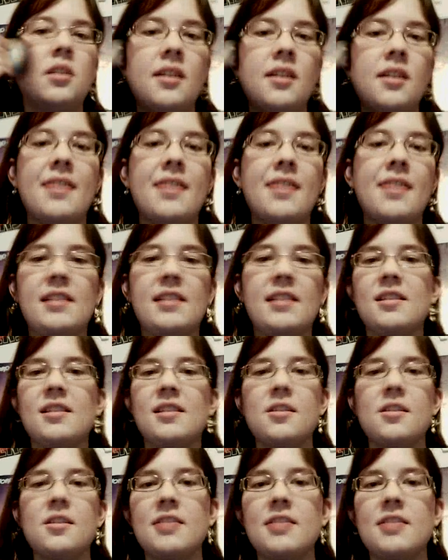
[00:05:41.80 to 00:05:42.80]
and that's
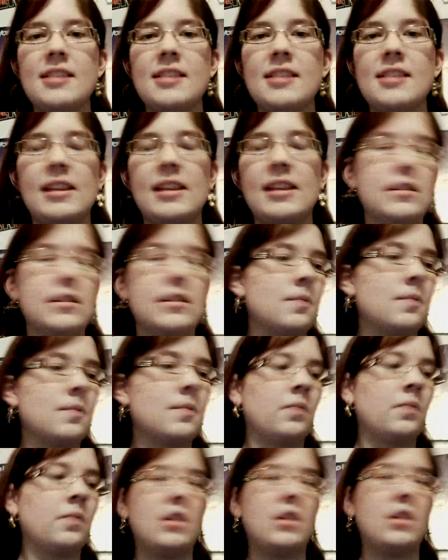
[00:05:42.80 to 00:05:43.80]
another 10 seconds.
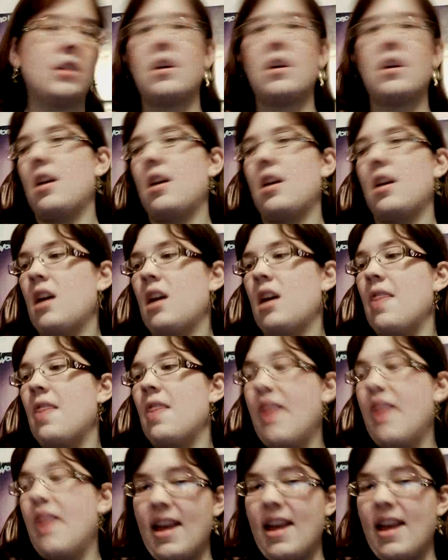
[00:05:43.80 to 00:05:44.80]

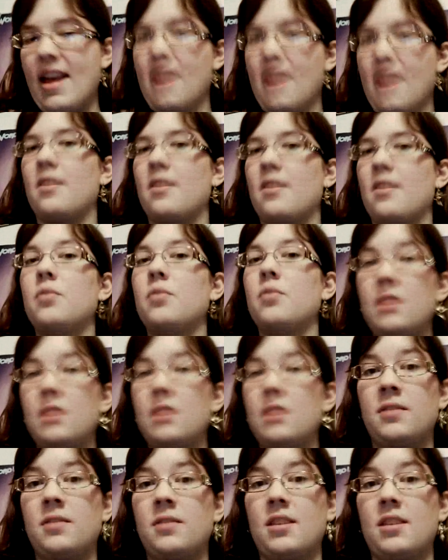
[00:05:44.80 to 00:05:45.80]
Then, if I'm really
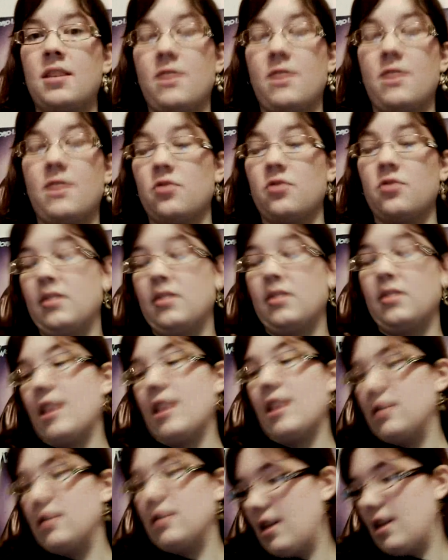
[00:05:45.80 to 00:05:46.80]
feeling adventurous
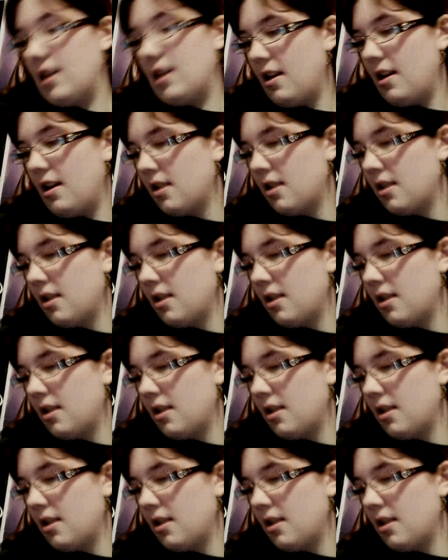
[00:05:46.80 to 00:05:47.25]
that day,